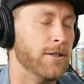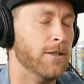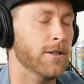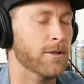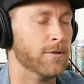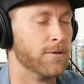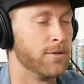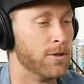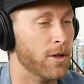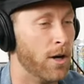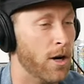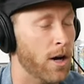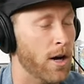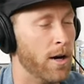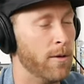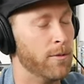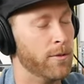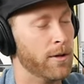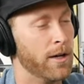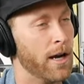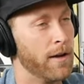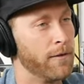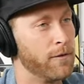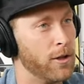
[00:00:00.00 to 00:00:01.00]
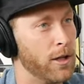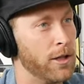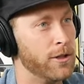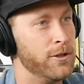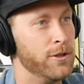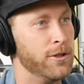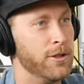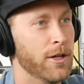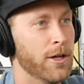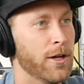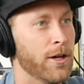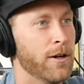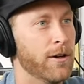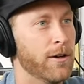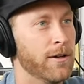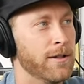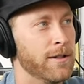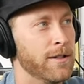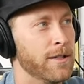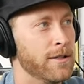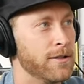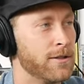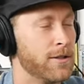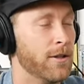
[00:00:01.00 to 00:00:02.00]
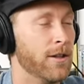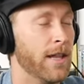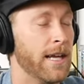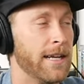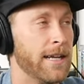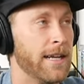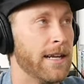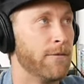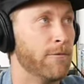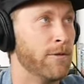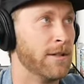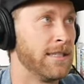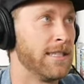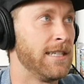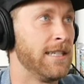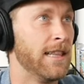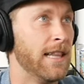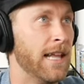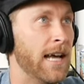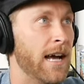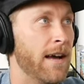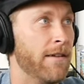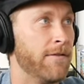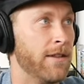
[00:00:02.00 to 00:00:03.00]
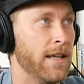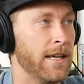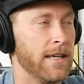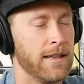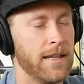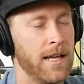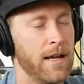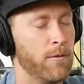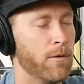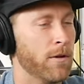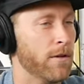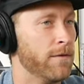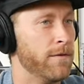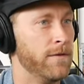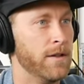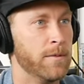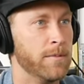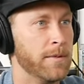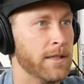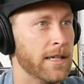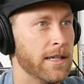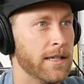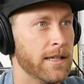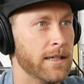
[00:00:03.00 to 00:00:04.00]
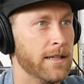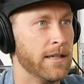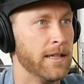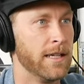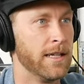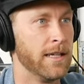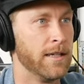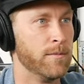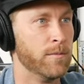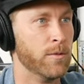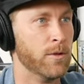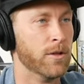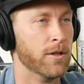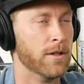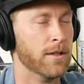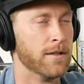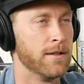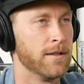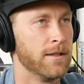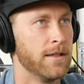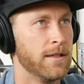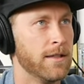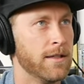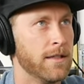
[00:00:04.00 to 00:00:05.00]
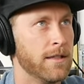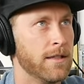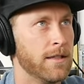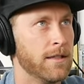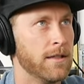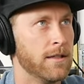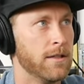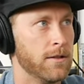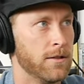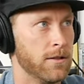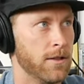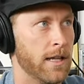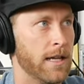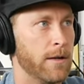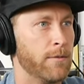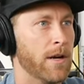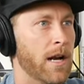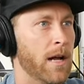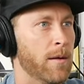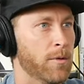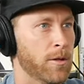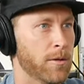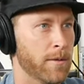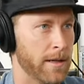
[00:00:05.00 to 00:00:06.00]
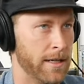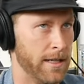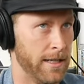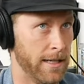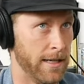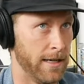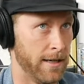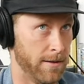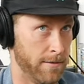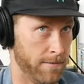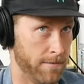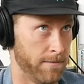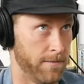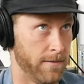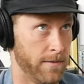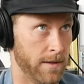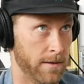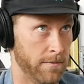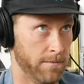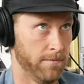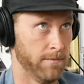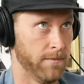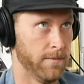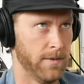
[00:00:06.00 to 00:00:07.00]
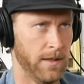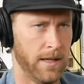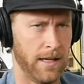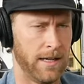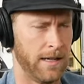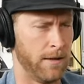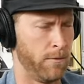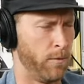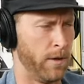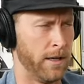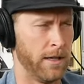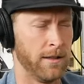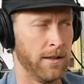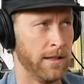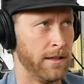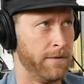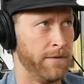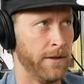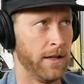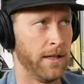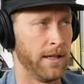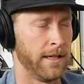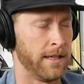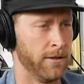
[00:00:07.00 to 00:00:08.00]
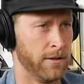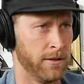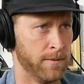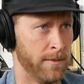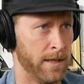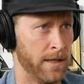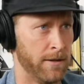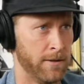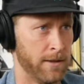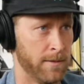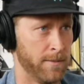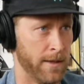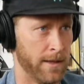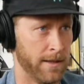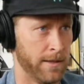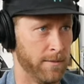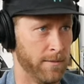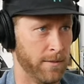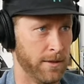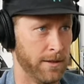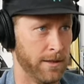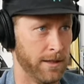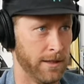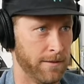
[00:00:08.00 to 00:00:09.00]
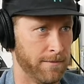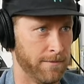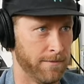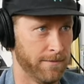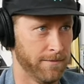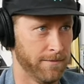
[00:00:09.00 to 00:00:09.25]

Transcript: Sorry, we're gonna have to let you go. So like once he left, like they weren't filming anything anymore. So like when I blew my knee out, I weirdly felt like it was my responsibility